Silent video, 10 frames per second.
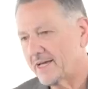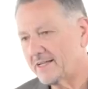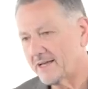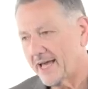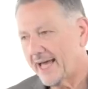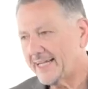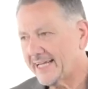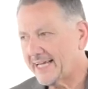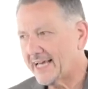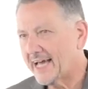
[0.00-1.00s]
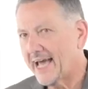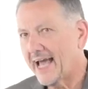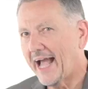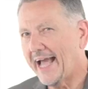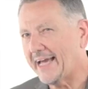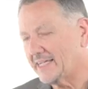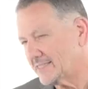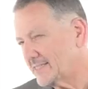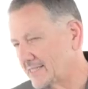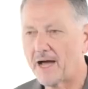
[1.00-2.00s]
In
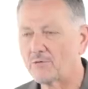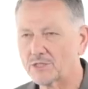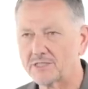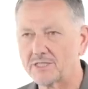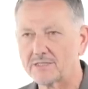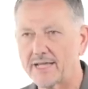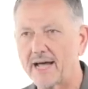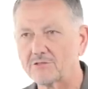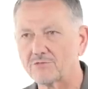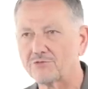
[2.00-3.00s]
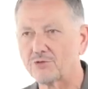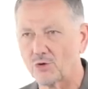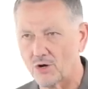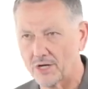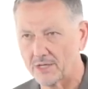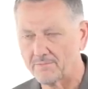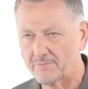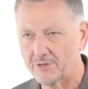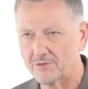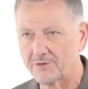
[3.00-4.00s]
88, I was sent down to Florida
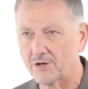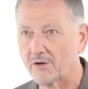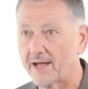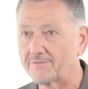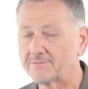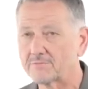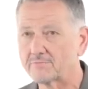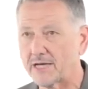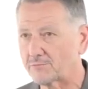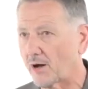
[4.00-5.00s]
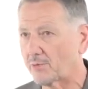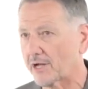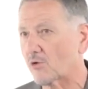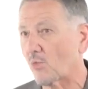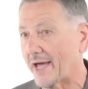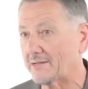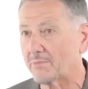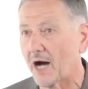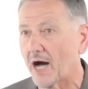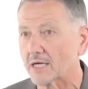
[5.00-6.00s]
to photograph baseball player
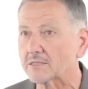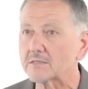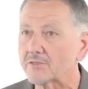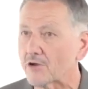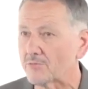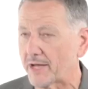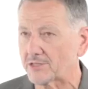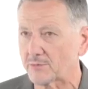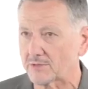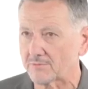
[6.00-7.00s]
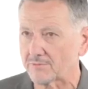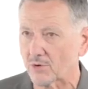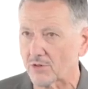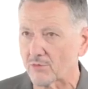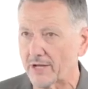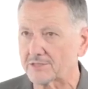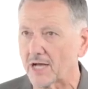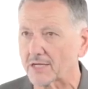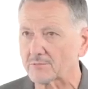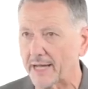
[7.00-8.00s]
Wade Boggs, third baseman for the Red
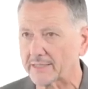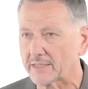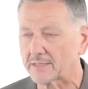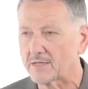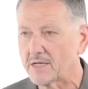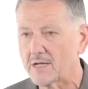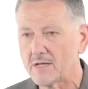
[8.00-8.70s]
Sox back then.